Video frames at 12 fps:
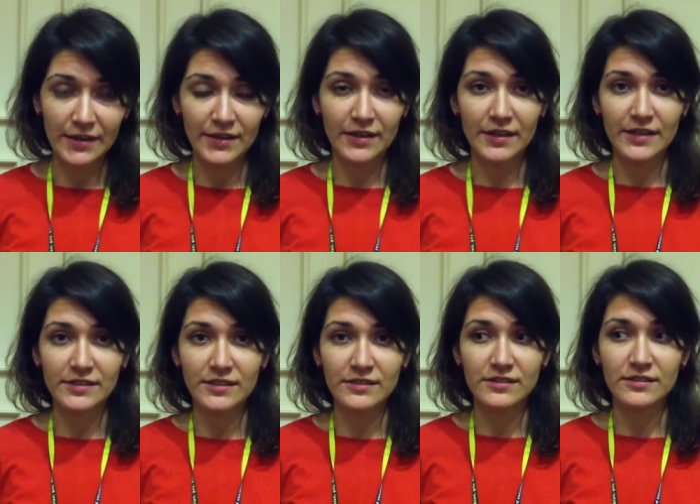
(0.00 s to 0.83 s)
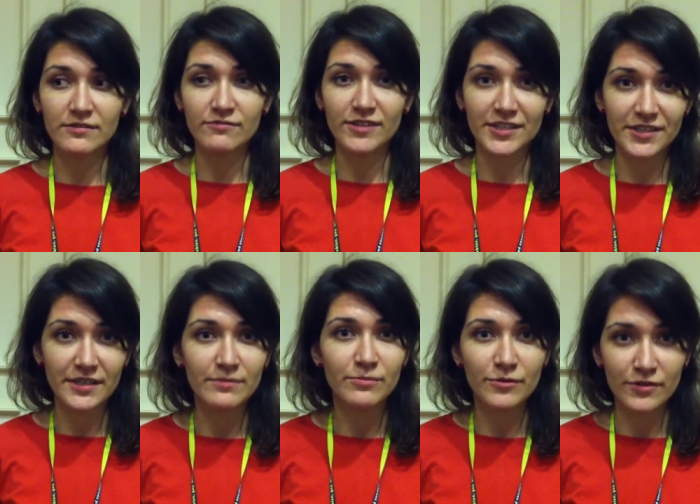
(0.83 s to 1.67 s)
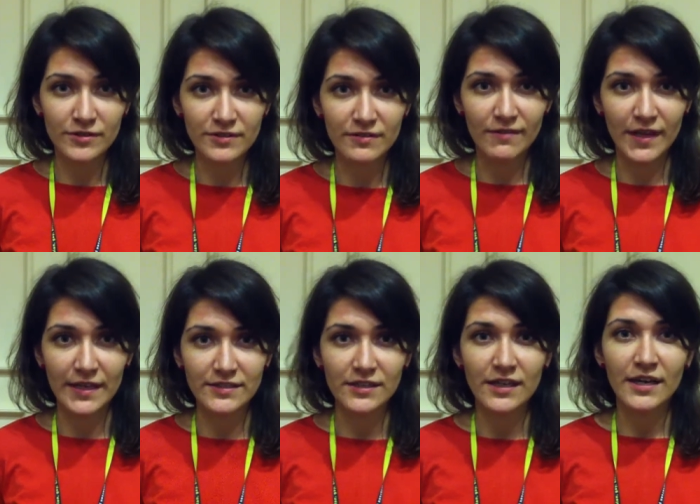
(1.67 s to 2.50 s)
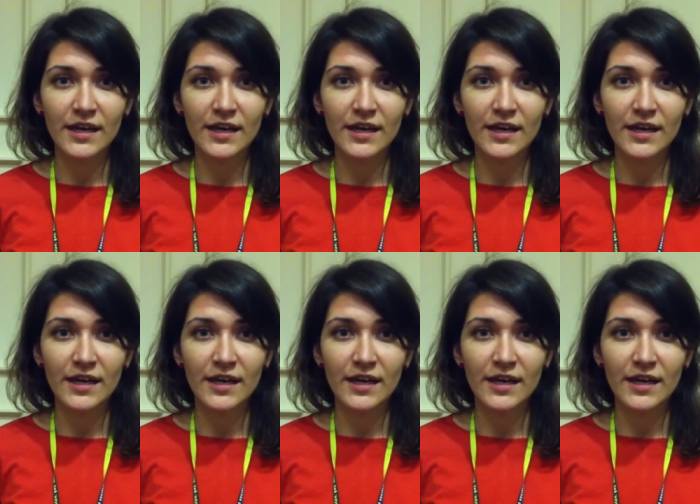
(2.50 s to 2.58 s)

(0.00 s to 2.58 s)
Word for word: I think that it's very important that